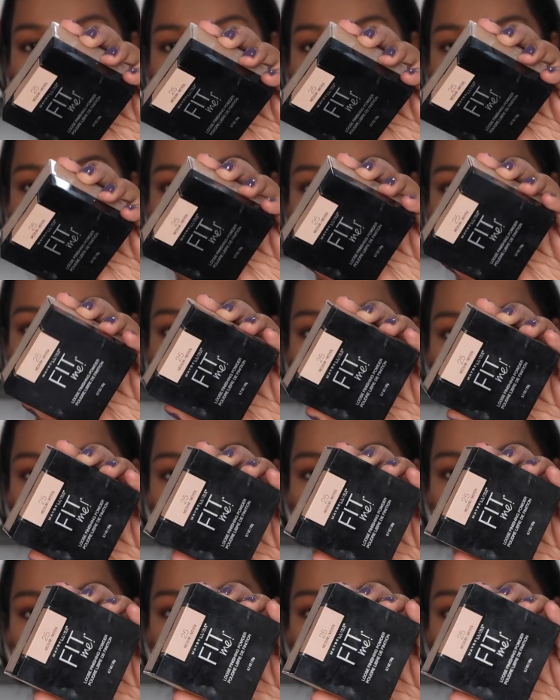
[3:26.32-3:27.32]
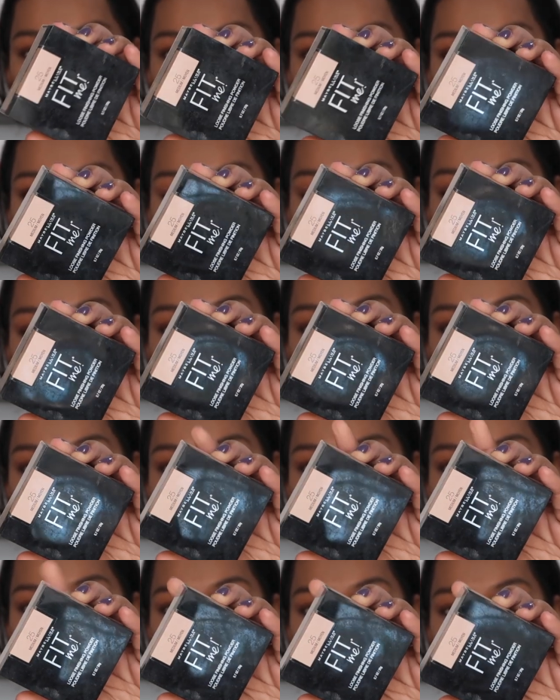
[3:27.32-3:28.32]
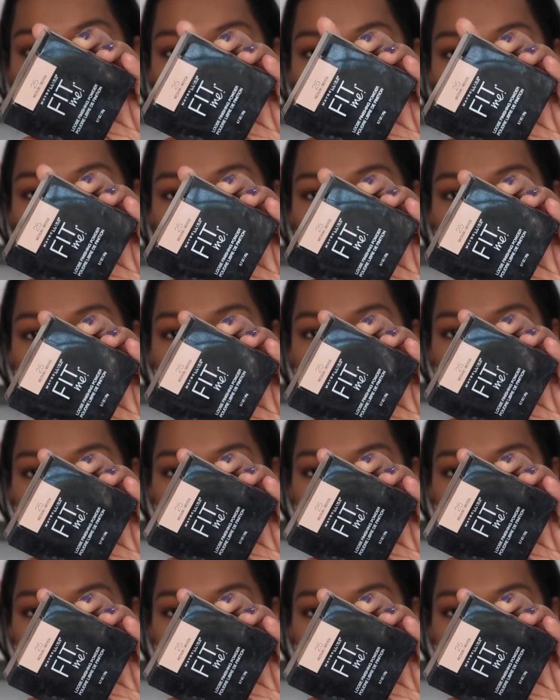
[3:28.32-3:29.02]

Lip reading: I'm using the Maybelline Fit Me Loose Powder in the shade